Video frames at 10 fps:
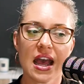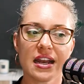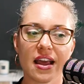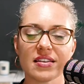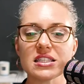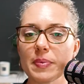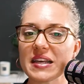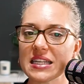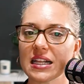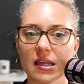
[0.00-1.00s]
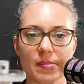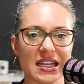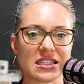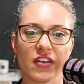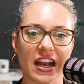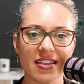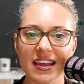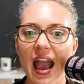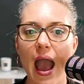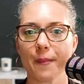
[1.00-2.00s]
Now, this basically means if
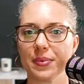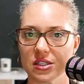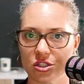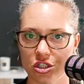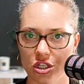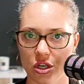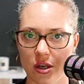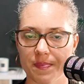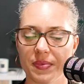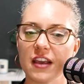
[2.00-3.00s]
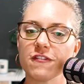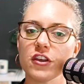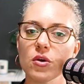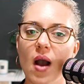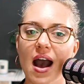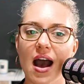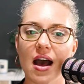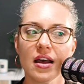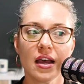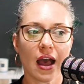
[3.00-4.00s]
anything happens to you, if you are
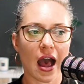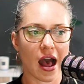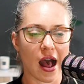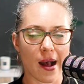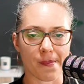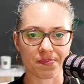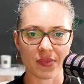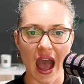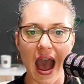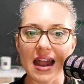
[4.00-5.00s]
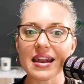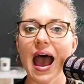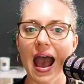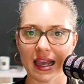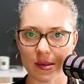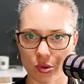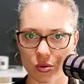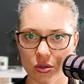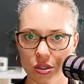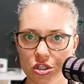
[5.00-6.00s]

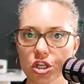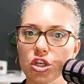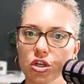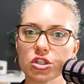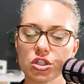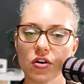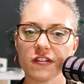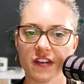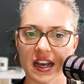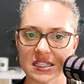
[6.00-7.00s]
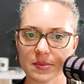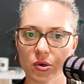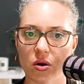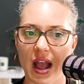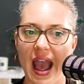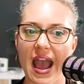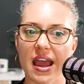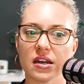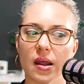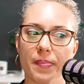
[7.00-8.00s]
unable to use your Facebook
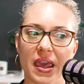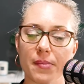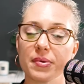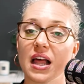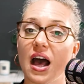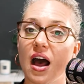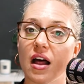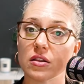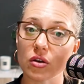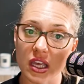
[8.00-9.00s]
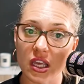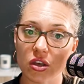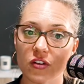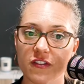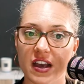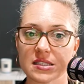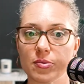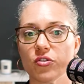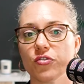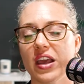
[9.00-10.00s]
and people are looking at your
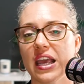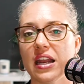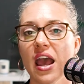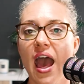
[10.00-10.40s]
Facebook feed